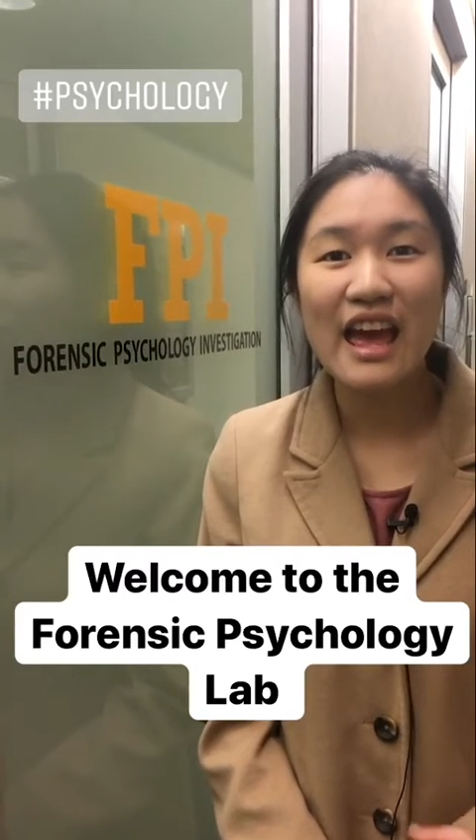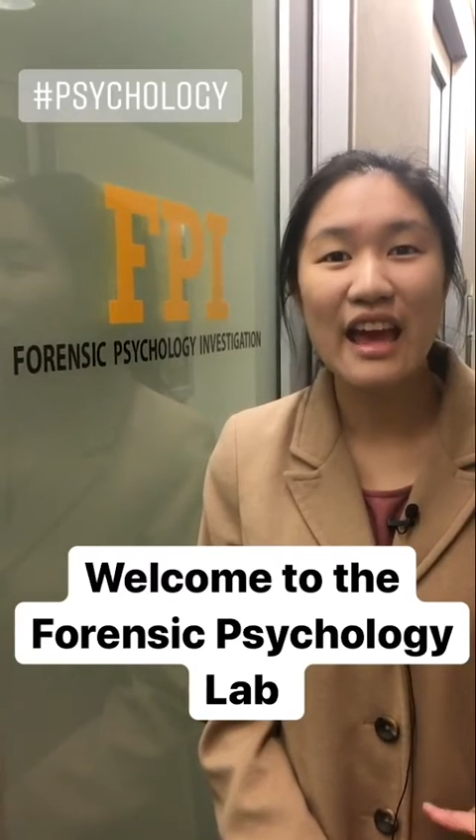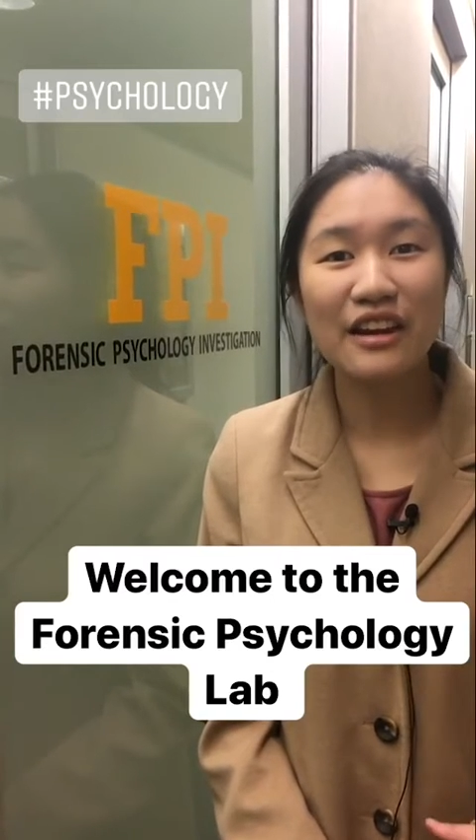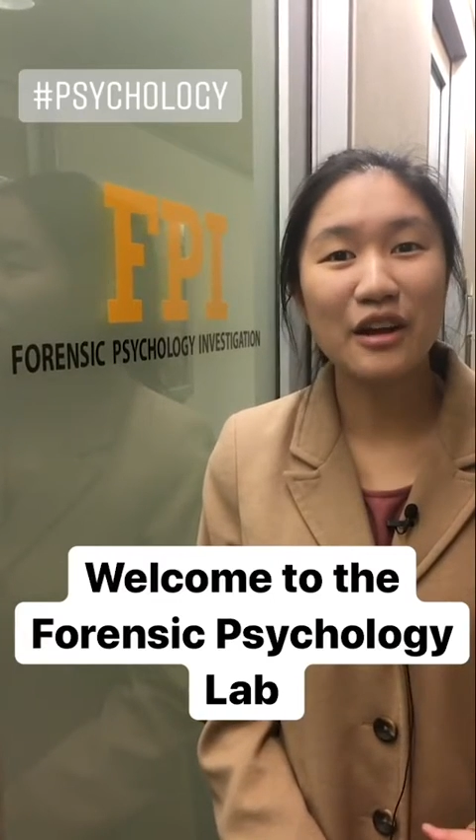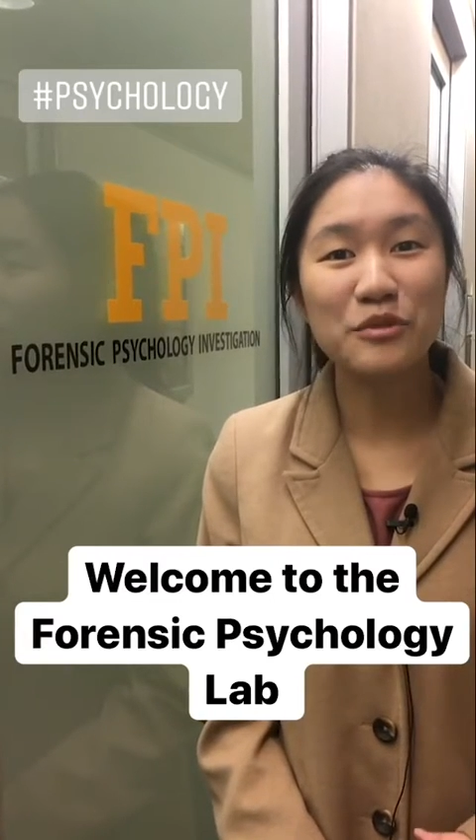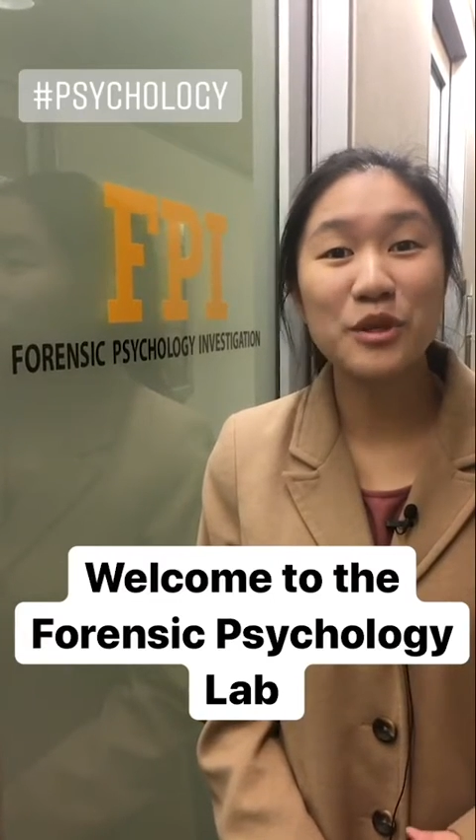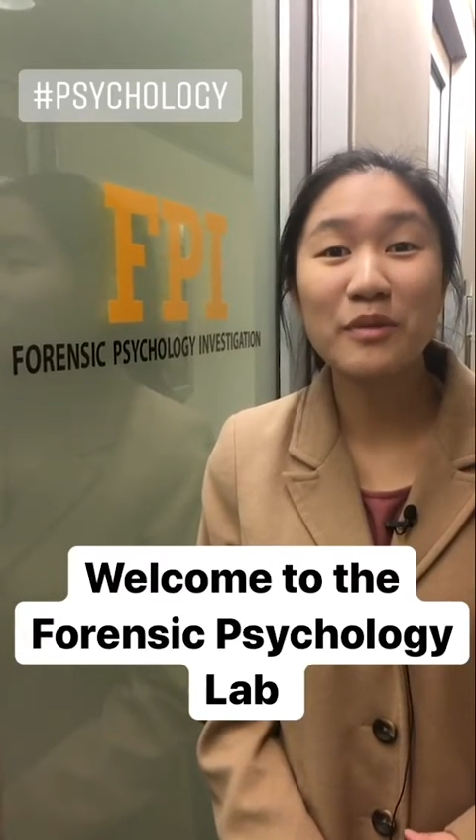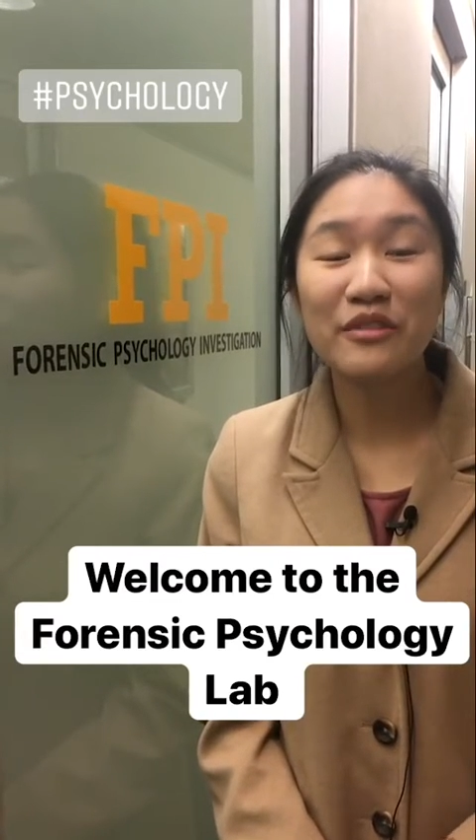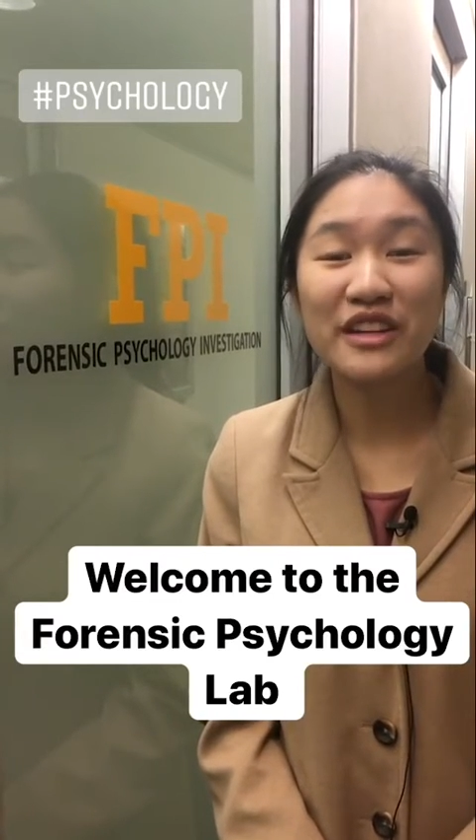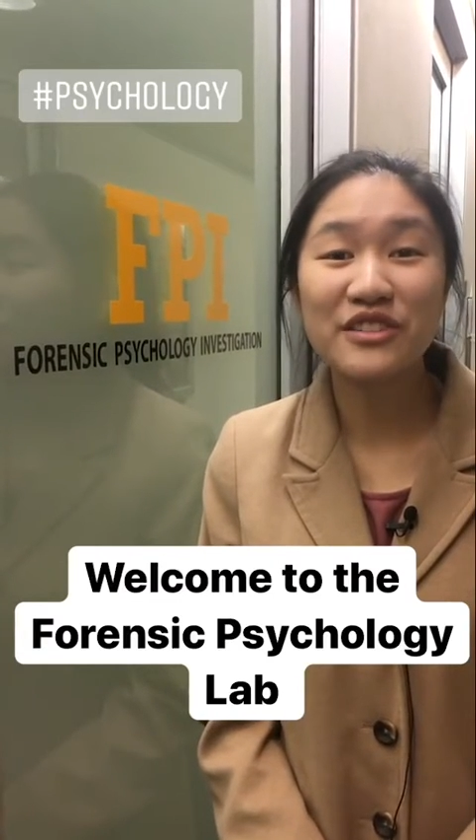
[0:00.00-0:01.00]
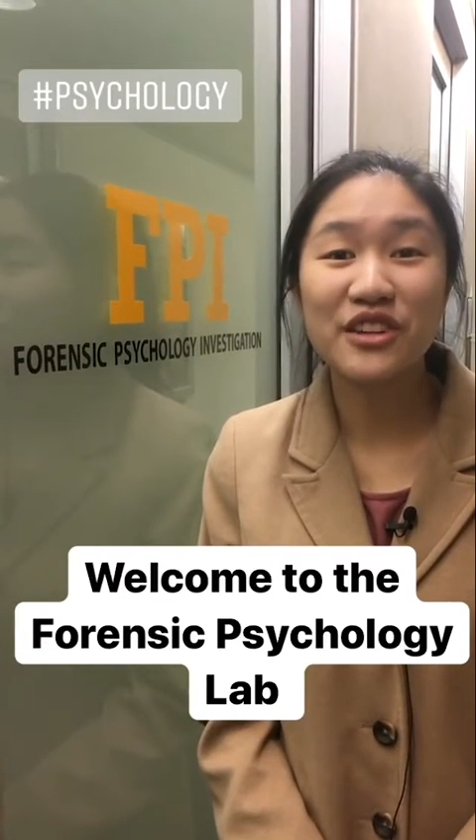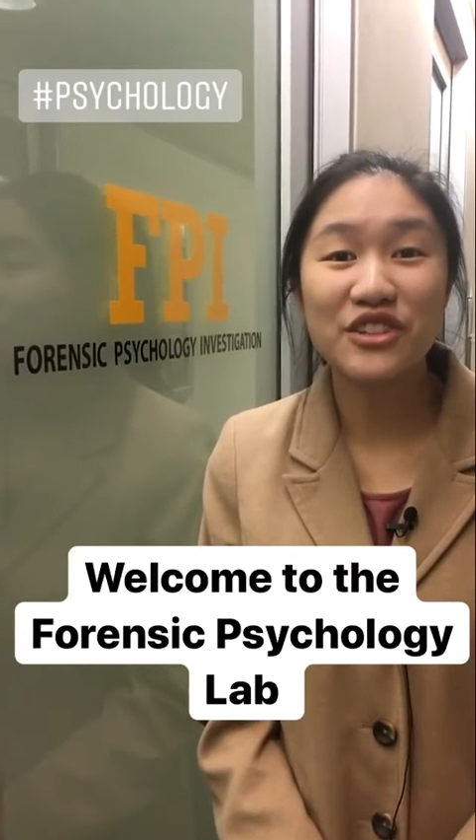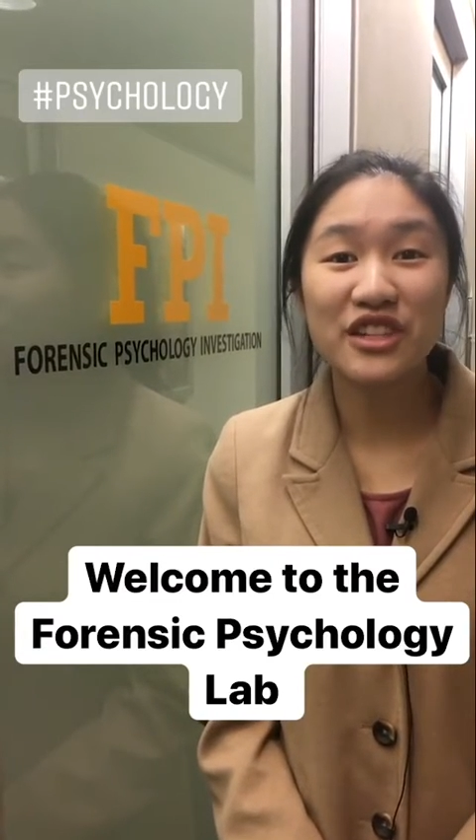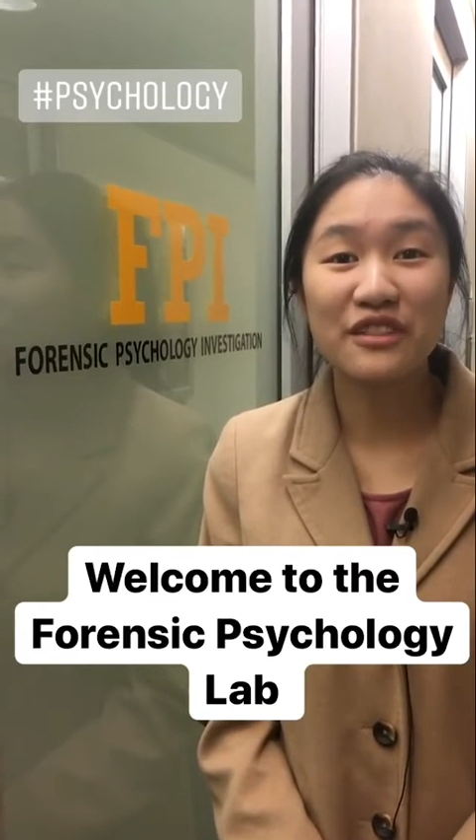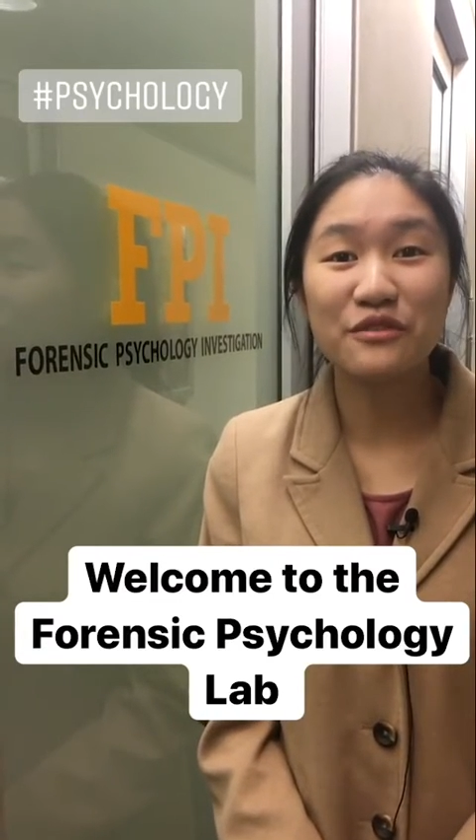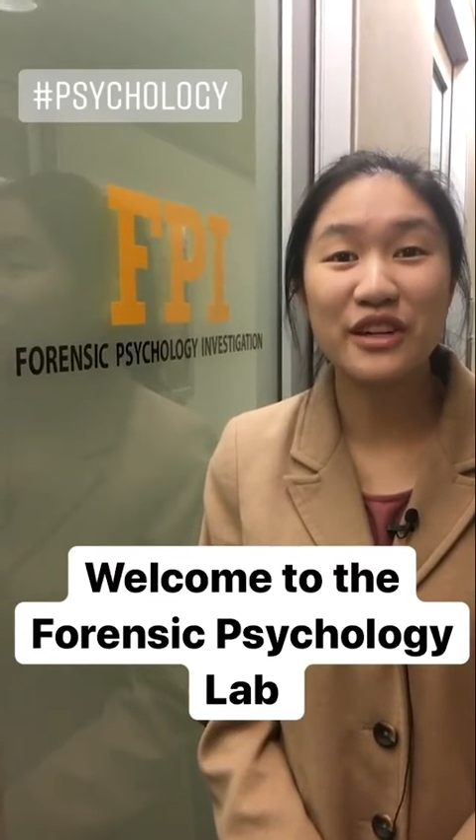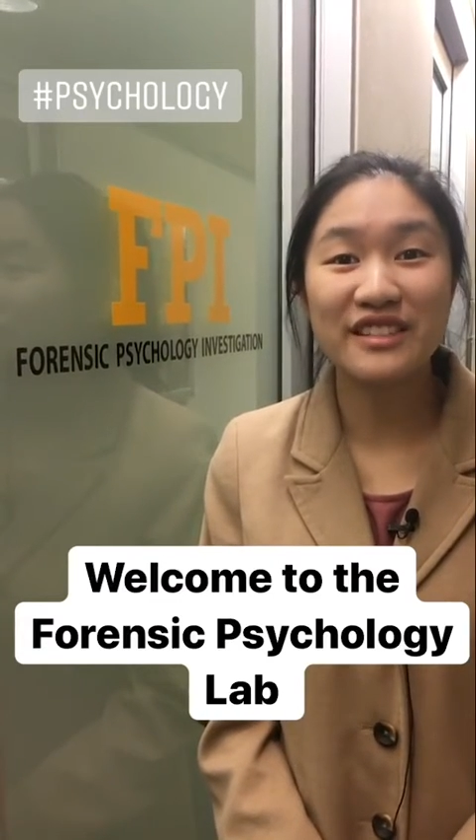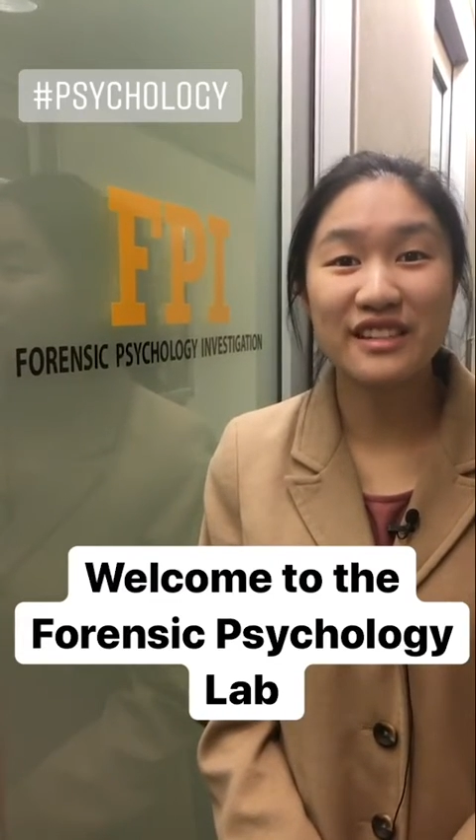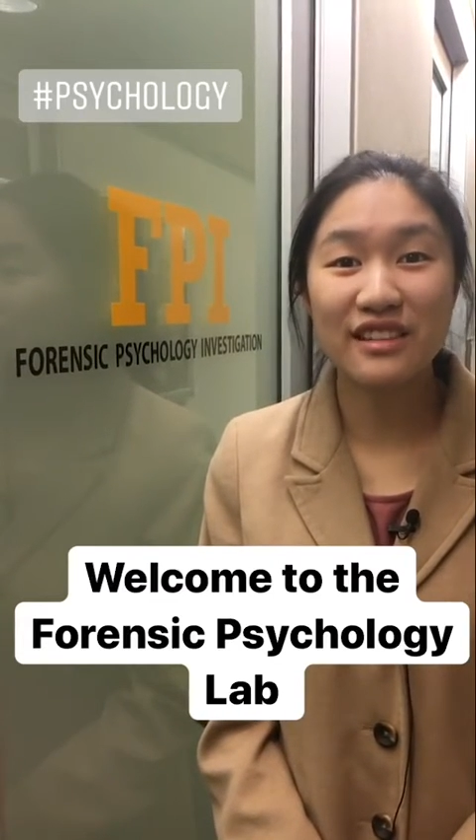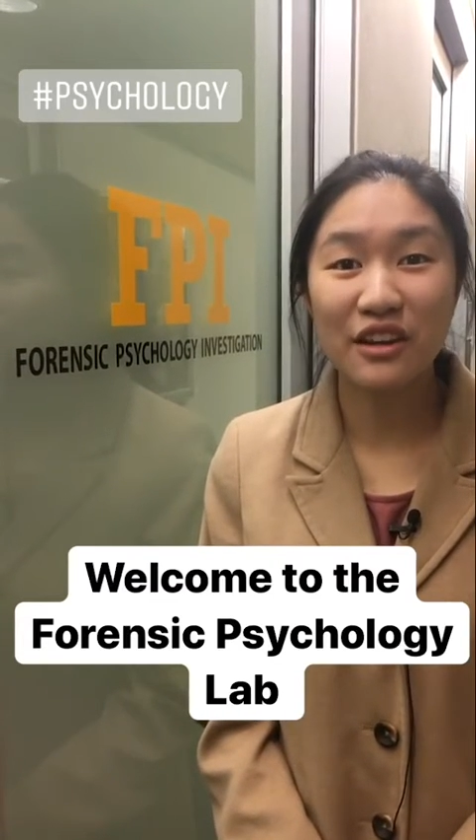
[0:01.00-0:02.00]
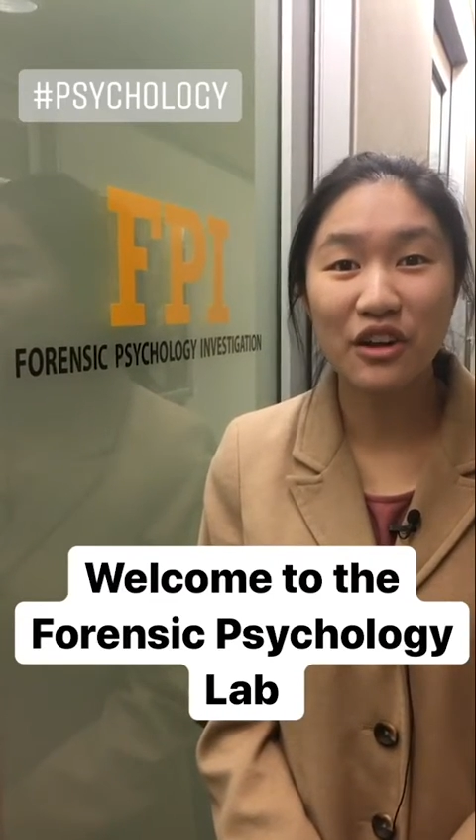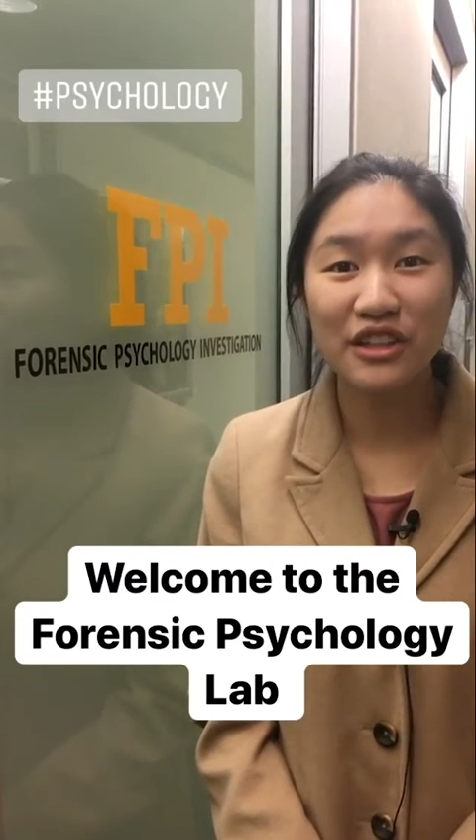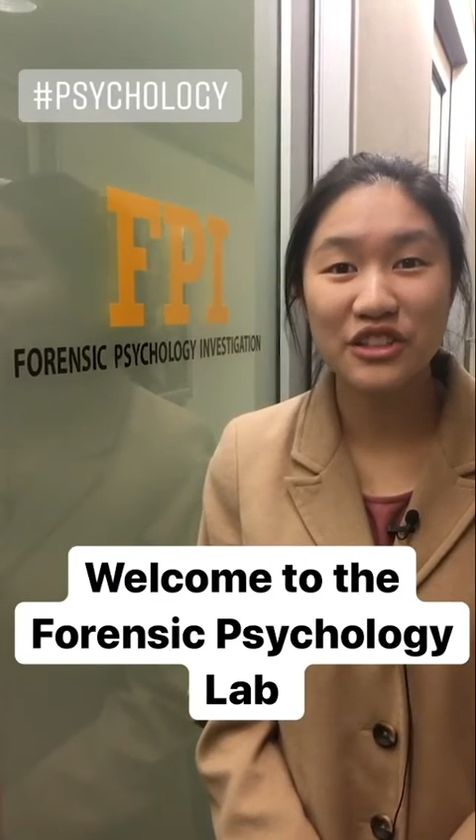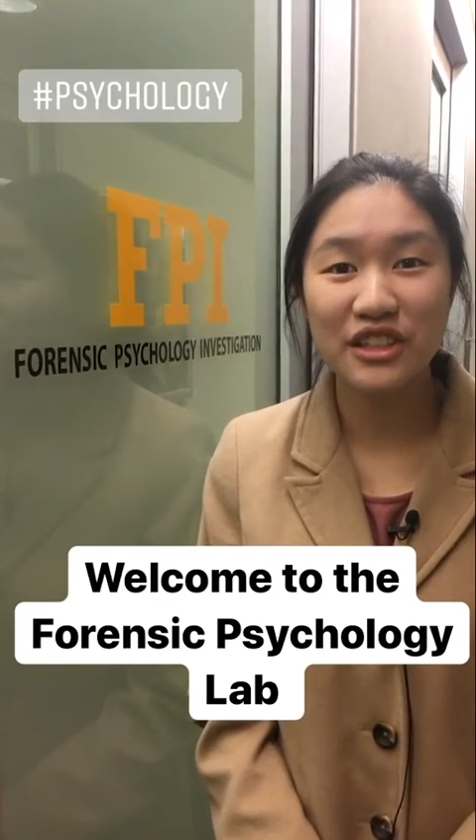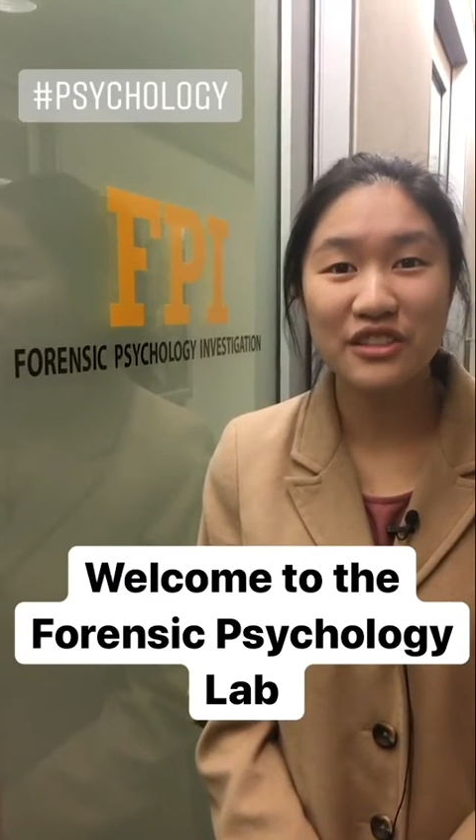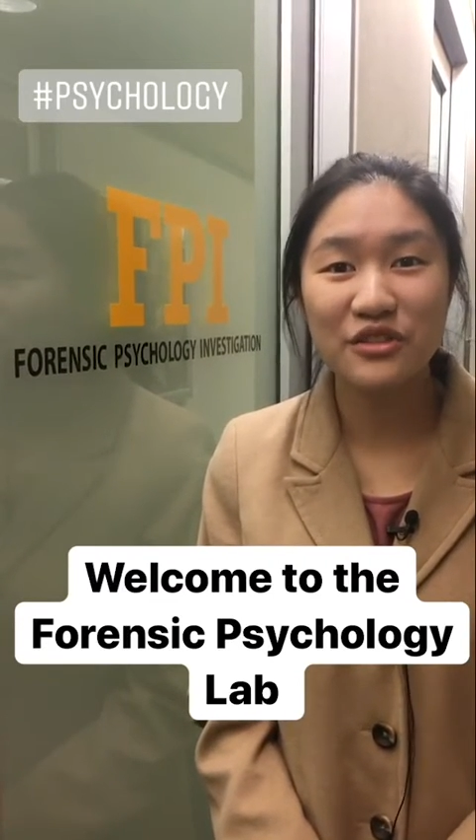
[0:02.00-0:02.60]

and I'm doing my research in forensic psychology.